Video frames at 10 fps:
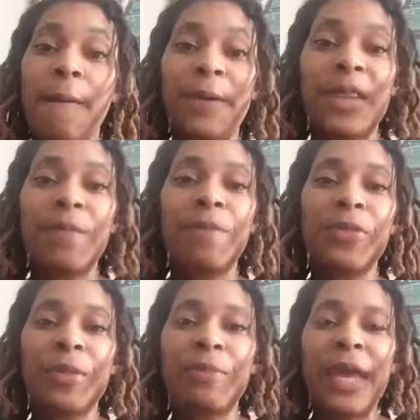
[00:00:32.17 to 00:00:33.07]
But the,
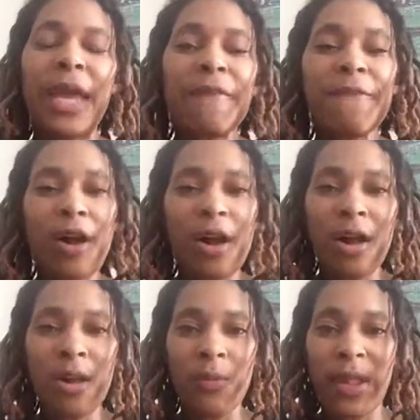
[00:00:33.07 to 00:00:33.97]
the
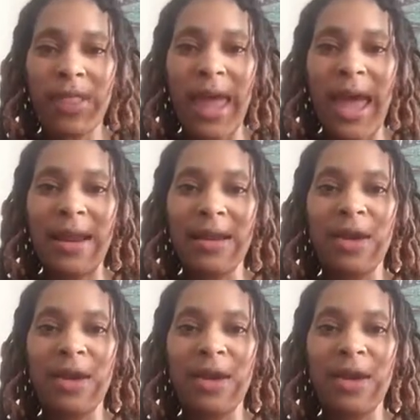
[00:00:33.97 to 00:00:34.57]
pitfall with that,